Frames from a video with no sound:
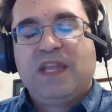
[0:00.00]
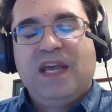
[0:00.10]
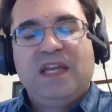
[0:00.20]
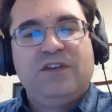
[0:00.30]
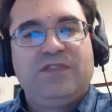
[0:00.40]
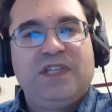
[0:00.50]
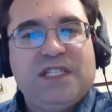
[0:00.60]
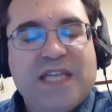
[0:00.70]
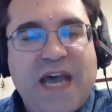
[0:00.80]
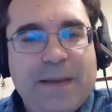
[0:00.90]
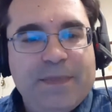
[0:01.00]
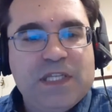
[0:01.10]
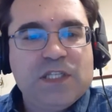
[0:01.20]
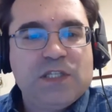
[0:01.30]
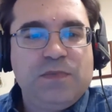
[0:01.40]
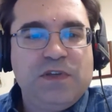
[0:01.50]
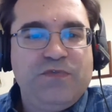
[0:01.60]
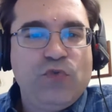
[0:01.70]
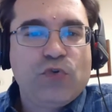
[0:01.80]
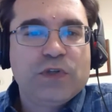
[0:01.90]
And if this happens
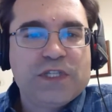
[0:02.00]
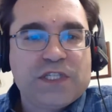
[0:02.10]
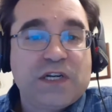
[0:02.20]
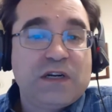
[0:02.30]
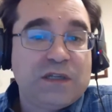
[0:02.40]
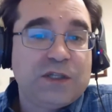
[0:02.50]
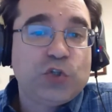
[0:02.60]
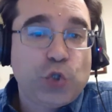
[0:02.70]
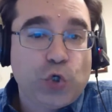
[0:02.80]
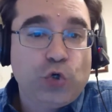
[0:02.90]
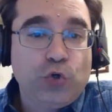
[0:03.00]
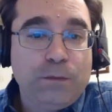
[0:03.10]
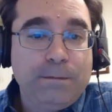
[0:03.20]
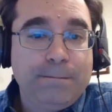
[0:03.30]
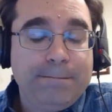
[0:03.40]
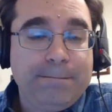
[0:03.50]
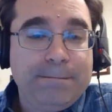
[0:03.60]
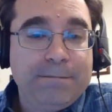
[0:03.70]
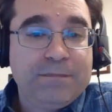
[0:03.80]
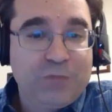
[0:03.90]
before the start of the term,
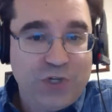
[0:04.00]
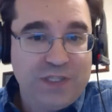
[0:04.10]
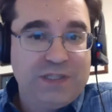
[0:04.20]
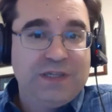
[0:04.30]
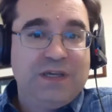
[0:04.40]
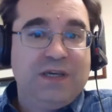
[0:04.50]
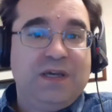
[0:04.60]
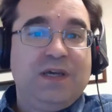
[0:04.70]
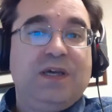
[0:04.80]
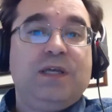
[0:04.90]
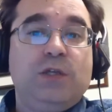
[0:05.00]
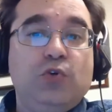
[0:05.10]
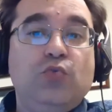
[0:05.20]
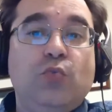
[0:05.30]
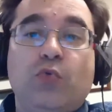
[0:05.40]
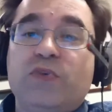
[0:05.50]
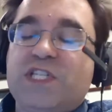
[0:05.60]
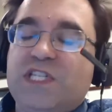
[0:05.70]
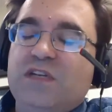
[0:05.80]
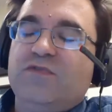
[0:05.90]
right, you will
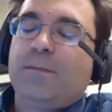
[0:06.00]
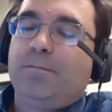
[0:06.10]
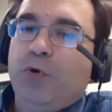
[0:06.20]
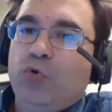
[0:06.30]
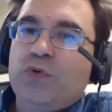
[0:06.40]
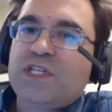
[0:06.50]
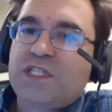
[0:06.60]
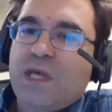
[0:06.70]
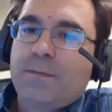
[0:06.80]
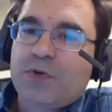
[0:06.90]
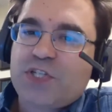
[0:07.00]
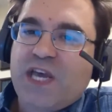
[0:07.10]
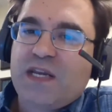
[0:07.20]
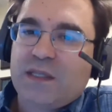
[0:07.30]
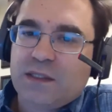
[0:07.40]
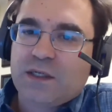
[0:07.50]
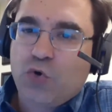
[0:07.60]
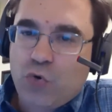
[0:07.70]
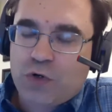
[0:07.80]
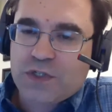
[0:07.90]
receive a bonus 10% in the
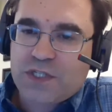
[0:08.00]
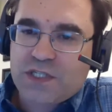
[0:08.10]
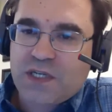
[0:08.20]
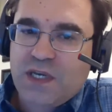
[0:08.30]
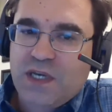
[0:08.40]
course,